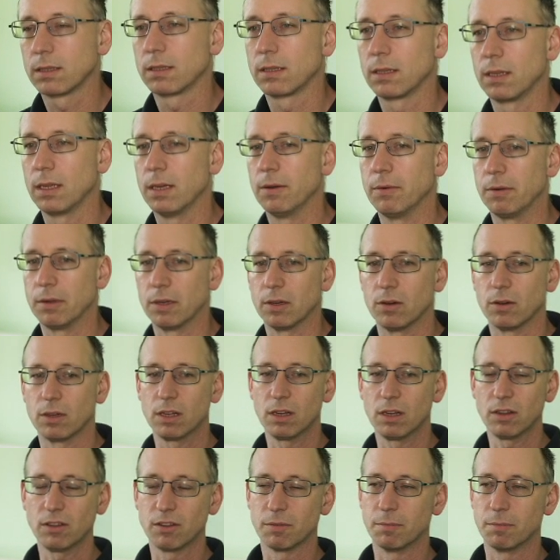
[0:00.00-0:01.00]
There we go. I
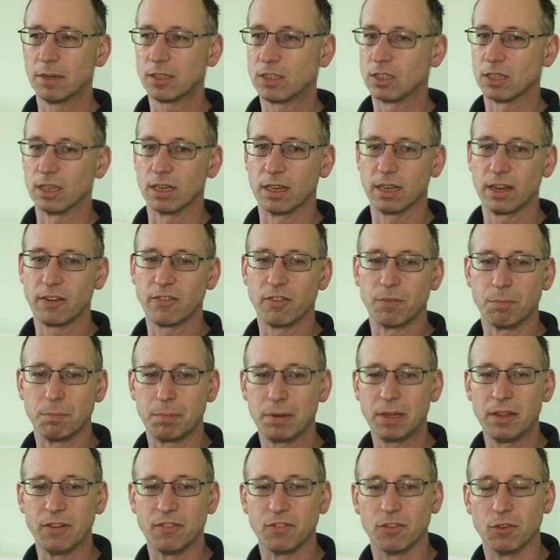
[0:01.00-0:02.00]
can't imagine it'll ever
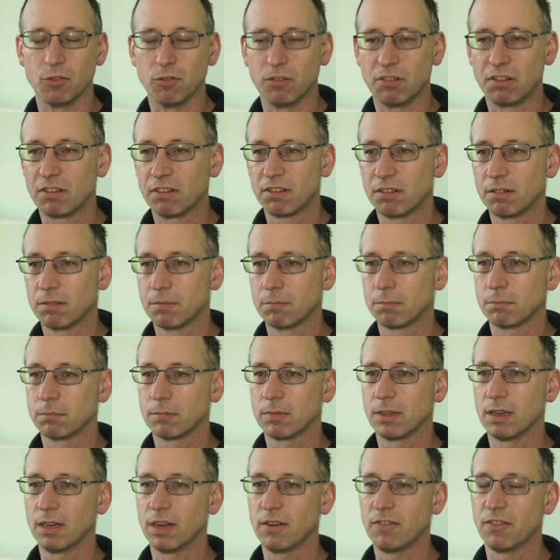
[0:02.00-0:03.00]
be false.
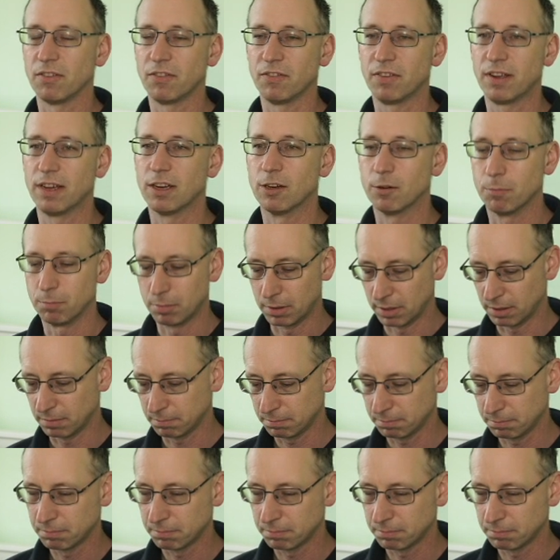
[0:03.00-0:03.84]
It'll ever fail, but